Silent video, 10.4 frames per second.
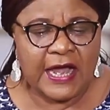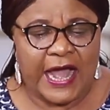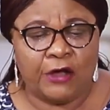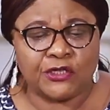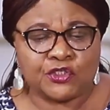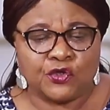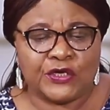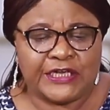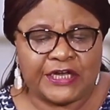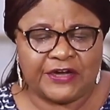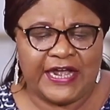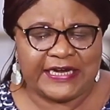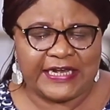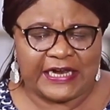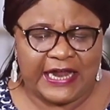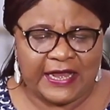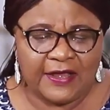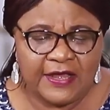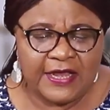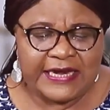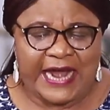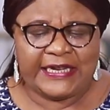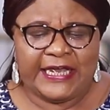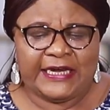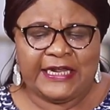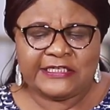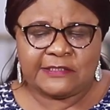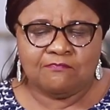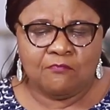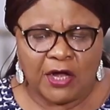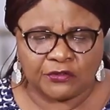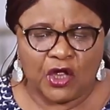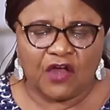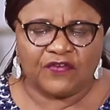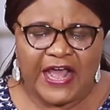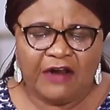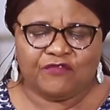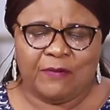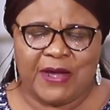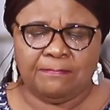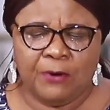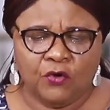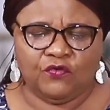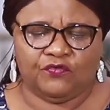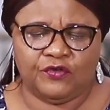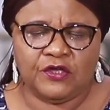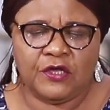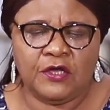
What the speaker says: I also decree and declare that in this month of Help from Above,